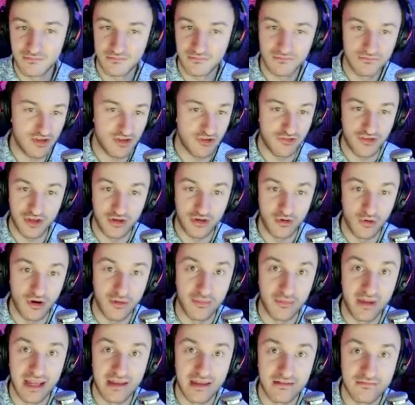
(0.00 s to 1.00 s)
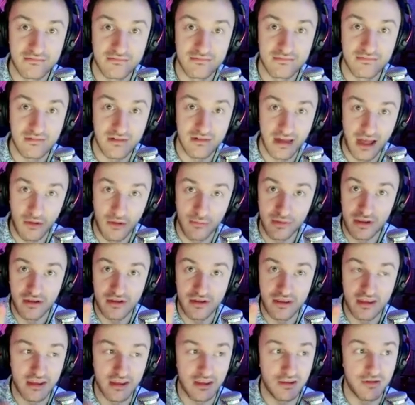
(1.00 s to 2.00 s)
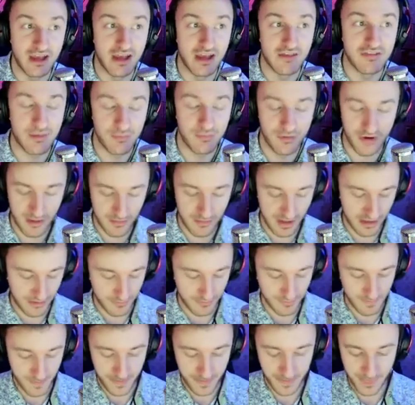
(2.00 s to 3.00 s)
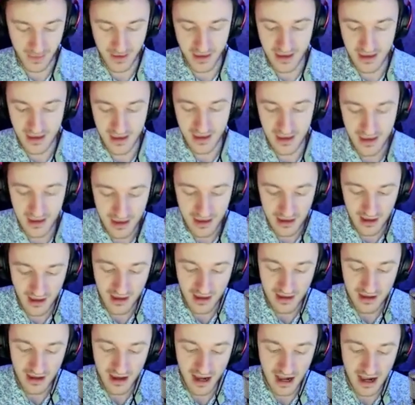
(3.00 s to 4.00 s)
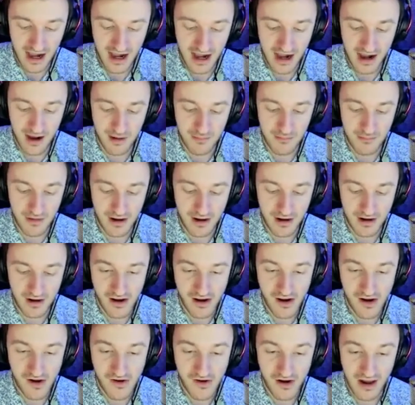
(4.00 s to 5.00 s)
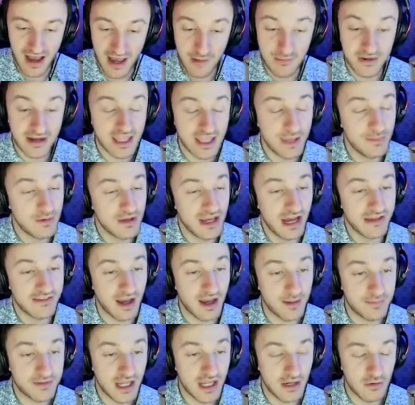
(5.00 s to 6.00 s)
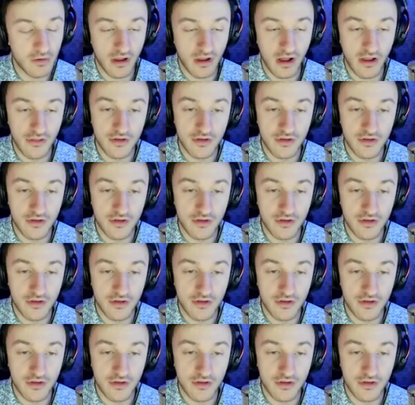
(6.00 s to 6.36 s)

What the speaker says: just ignore me. I will be looking at you guys, I promise. I'm going to keep you guys updated with all the